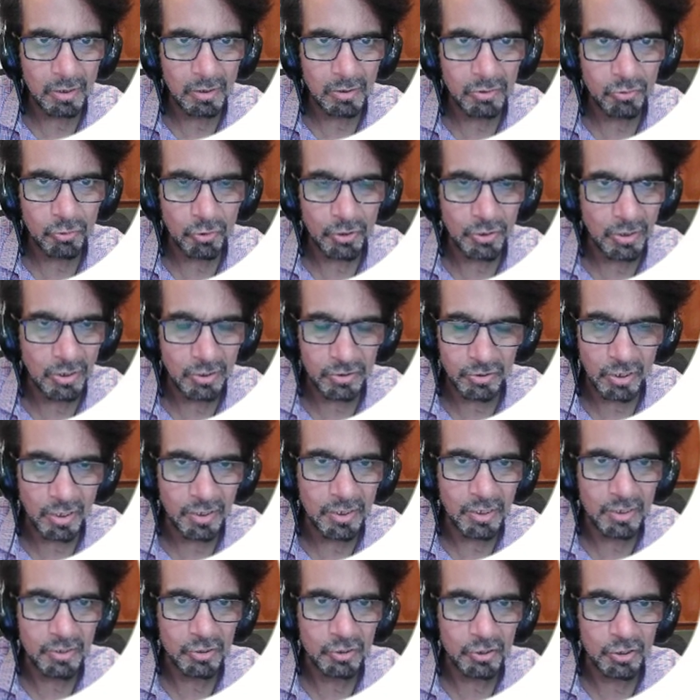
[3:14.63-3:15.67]
sorry, not charge
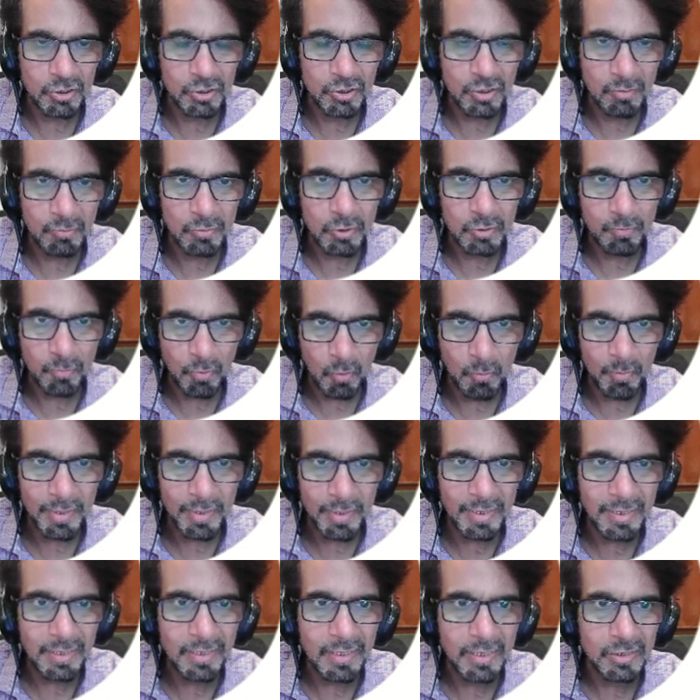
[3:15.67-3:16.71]
density, this time is
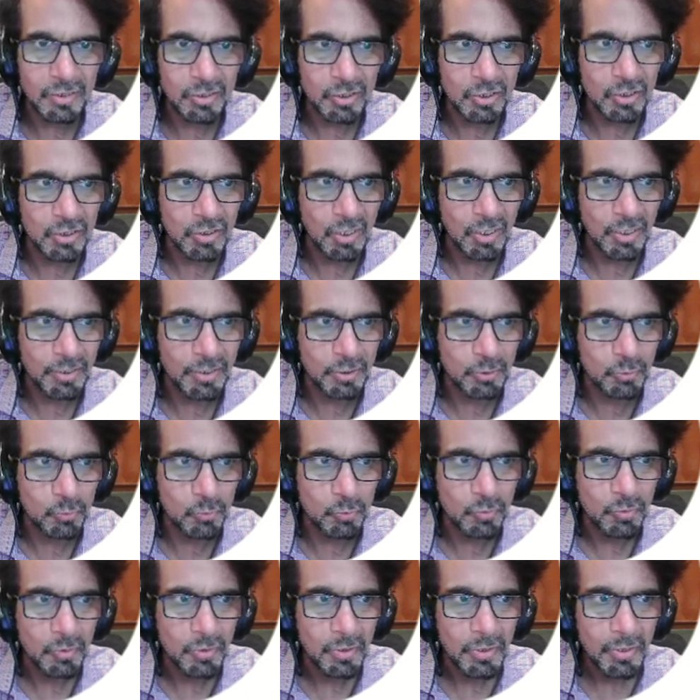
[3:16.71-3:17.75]
probability density is related to